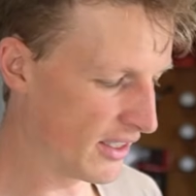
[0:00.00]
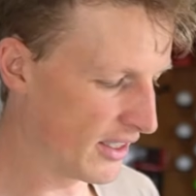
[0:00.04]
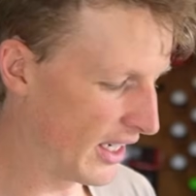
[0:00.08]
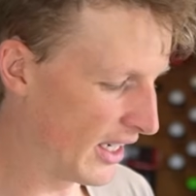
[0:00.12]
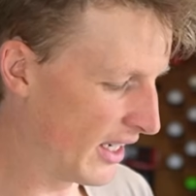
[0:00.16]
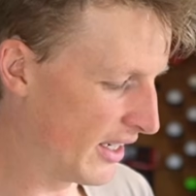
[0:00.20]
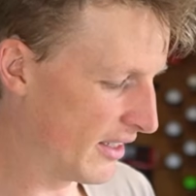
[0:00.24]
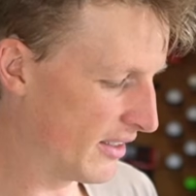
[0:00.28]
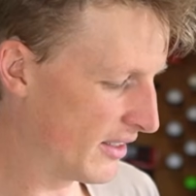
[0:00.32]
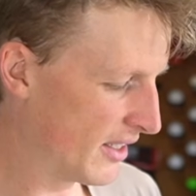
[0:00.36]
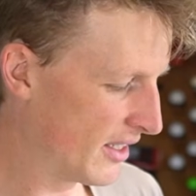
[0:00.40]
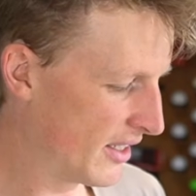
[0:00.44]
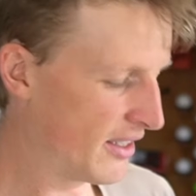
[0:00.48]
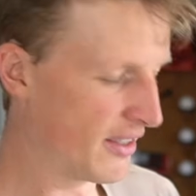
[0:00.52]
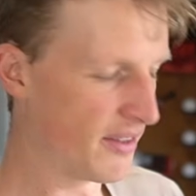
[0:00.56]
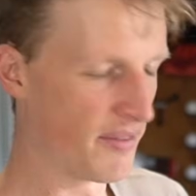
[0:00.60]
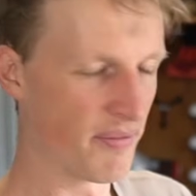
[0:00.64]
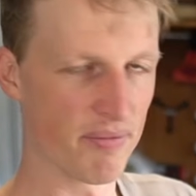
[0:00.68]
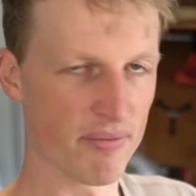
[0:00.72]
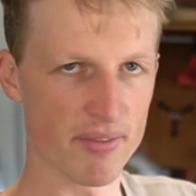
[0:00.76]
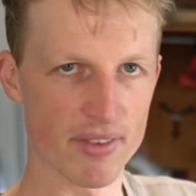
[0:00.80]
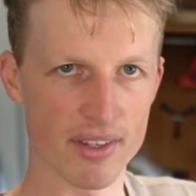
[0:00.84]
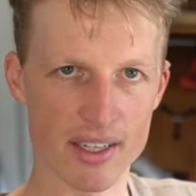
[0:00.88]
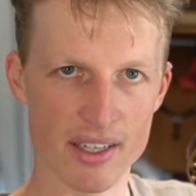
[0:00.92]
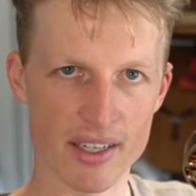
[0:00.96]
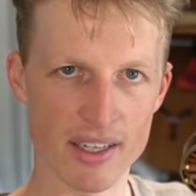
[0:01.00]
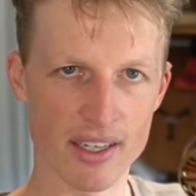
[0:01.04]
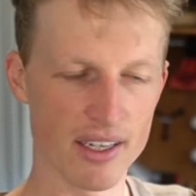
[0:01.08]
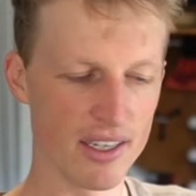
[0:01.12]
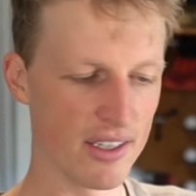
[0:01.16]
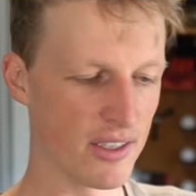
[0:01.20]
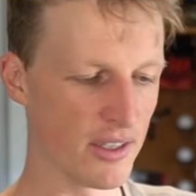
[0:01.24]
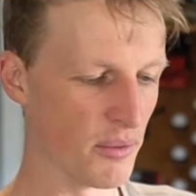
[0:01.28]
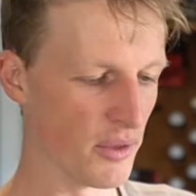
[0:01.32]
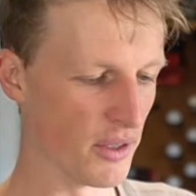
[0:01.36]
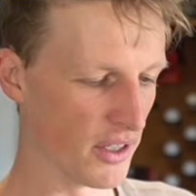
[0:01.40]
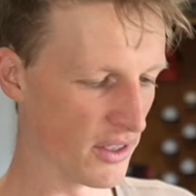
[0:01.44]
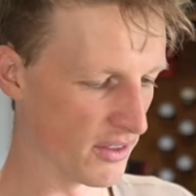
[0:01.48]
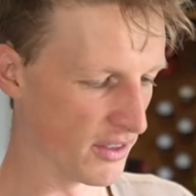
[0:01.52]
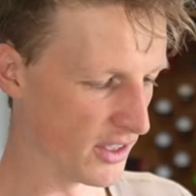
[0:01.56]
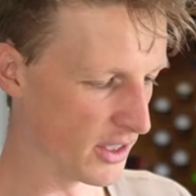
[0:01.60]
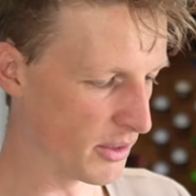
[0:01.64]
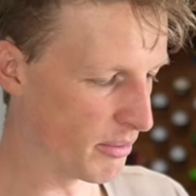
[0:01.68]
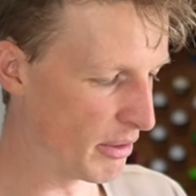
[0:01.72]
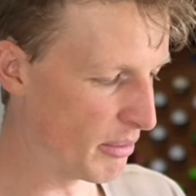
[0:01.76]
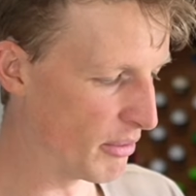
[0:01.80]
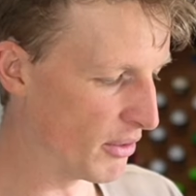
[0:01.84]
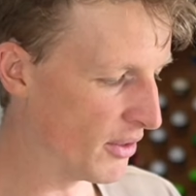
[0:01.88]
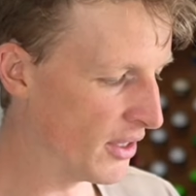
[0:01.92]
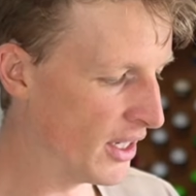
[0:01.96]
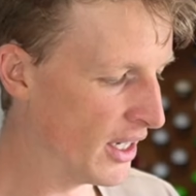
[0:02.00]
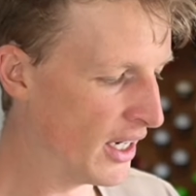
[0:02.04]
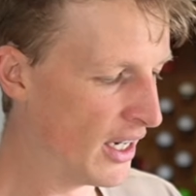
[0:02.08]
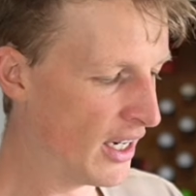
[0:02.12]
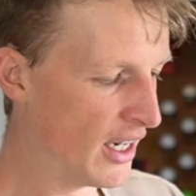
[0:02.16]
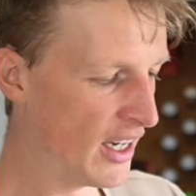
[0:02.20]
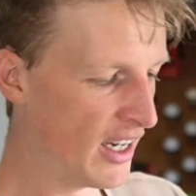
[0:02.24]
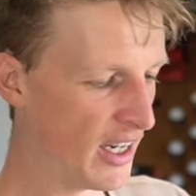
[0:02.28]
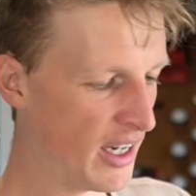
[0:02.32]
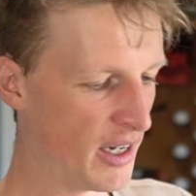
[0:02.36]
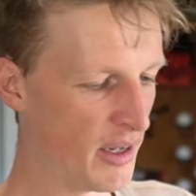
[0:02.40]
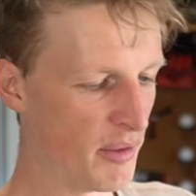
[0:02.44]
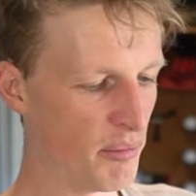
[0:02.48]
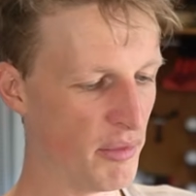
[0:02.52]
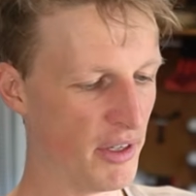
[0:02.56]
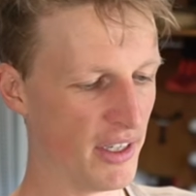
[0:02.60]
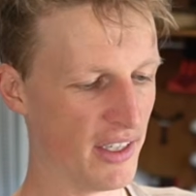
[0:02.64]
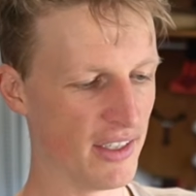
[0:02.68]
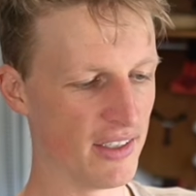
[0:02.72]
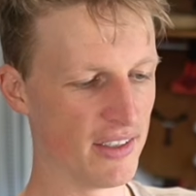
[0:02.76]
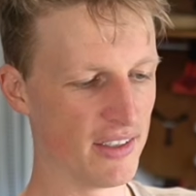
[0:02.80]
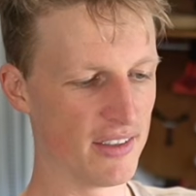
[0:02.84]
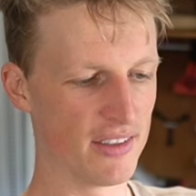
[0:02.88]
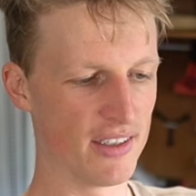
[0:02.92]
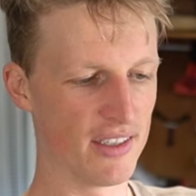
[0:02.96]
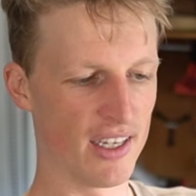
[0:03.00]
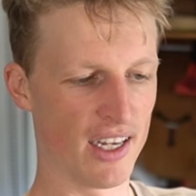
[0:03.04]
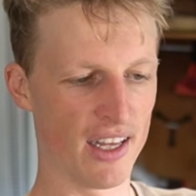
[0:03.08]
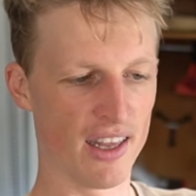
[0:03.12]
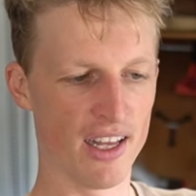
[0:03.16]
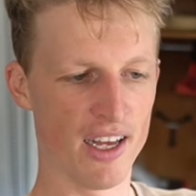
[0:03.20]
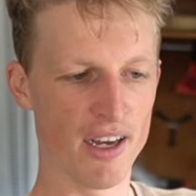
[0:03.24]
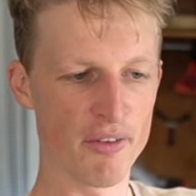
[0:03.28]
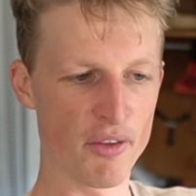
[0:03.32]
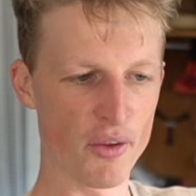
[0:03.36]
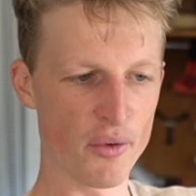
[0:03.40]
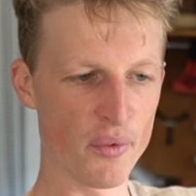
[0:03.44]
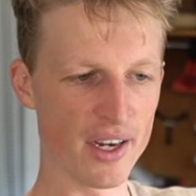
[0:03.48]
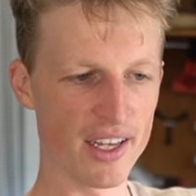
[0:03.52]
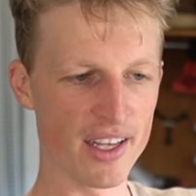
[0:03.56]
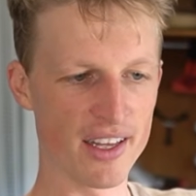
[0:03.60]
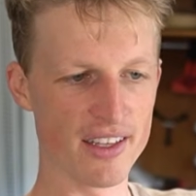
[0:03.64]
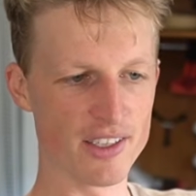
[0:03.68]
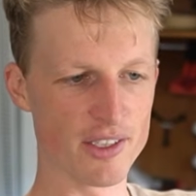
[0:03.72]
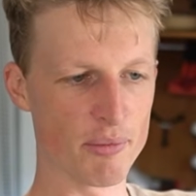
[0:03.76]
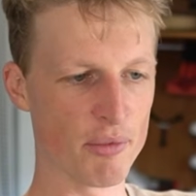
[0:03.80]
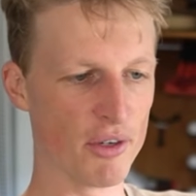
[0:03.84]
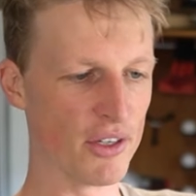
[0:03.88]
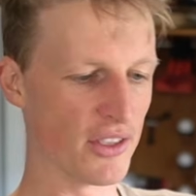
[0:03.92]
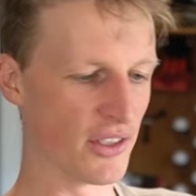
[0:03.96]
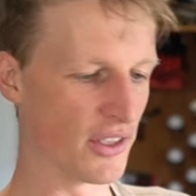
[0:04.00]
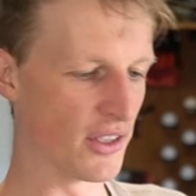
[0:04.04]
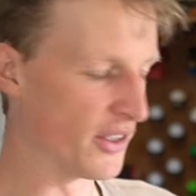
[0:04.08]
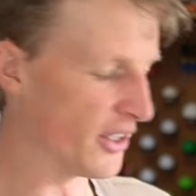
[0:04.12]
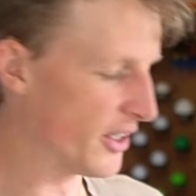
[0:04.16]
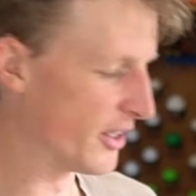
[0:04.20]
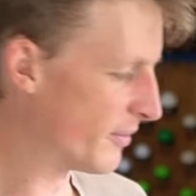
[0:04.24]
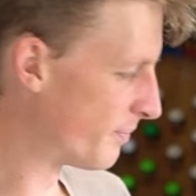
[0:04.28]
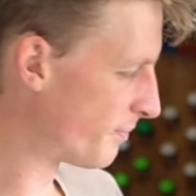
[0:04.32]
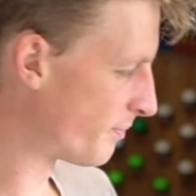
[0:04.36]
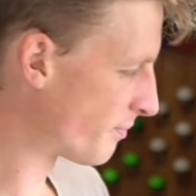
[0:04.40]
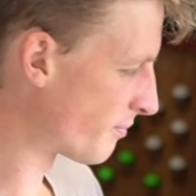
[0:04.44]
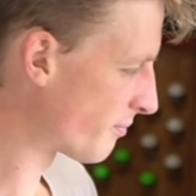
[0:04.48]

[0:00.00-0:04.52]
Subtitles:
I need to work on this a bit more, but I love the way that these motors look.